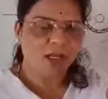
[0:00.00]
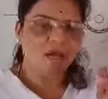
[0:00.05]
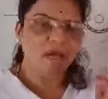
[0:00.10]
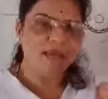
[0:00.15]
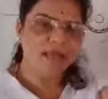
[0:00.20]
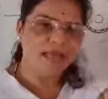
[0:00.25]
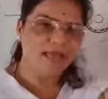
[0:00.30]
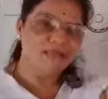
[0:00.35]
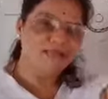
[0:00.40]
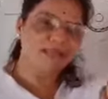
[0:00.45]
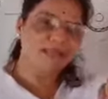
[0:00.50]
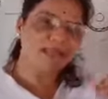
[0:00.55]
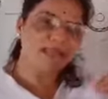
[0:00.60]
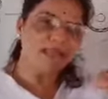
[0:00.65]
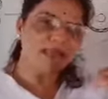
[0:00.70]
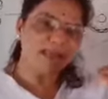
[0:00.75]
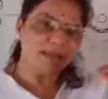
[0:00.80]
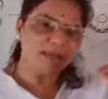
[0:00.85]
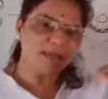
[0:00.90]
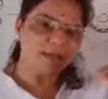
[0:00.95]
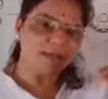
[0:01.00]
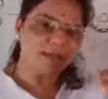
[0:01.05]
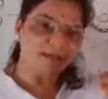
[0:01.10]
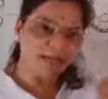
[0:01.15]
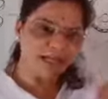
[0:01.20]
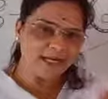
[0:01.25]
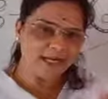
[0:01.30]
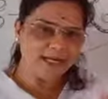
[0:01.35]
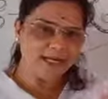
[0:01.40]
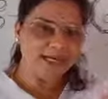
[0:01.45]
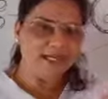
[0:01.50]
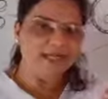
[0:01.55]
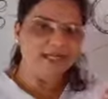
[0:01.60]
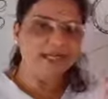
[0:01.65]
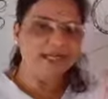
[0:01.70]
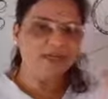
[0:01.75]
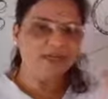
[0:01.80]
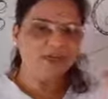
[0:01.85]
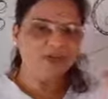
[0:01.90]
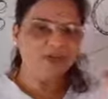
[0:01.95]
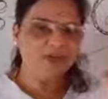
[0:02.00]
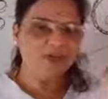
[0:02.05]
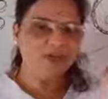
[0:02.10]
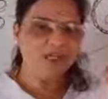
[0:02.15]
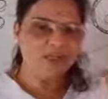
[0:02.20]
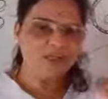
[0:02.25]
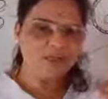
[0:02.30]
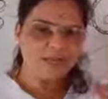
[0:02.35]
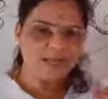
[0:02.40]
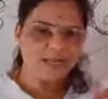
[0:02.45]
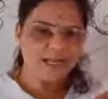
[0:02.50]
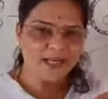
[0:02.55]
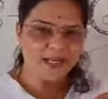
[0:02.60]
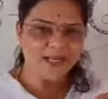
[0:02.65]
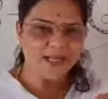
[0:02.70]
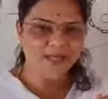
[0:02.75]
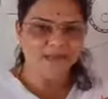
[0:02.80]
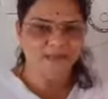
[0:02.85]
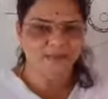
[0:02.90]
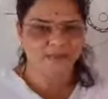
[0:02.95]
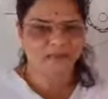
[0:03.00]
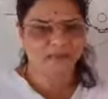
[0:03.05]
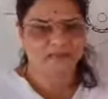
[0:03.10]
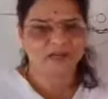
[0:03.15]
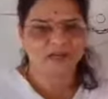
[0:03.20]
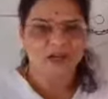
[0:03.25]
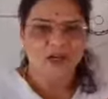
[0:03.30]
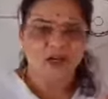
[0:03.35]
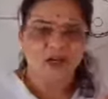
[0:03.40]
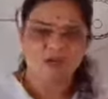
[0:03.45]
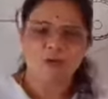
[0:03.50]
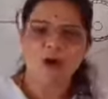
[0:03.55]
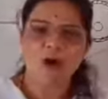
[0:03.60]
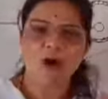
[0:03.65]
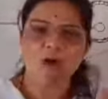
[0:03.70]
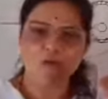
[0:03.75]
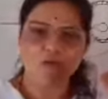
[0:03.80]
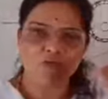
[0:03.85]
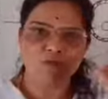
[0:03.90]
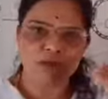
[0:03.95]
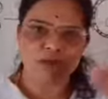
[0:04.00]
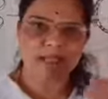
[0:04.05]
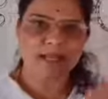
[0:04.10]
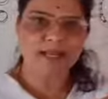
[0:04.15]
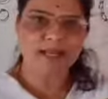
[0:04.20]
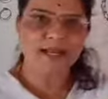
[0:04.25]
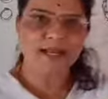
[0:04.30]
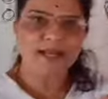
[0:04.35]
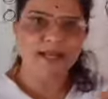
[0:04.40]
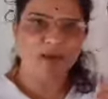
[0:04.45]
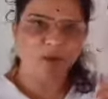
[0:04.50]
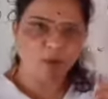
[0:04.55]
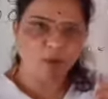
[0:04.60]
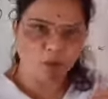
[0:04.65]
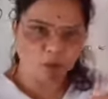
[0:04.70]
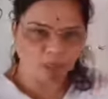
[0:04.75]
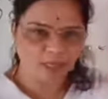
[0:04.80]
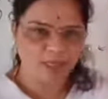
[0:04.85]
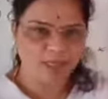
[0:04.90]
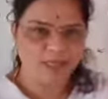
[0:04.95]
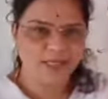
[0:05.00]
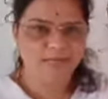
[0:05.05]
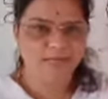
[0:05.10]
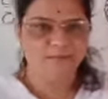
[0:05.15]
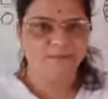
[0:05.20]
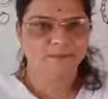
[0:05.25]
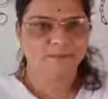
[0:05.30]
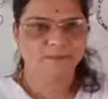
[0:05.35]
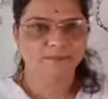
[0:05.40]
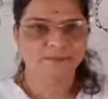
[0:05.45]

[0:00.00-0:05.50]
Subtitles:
Whenever there is a bleeding, continuous bleeding from vaginal opening,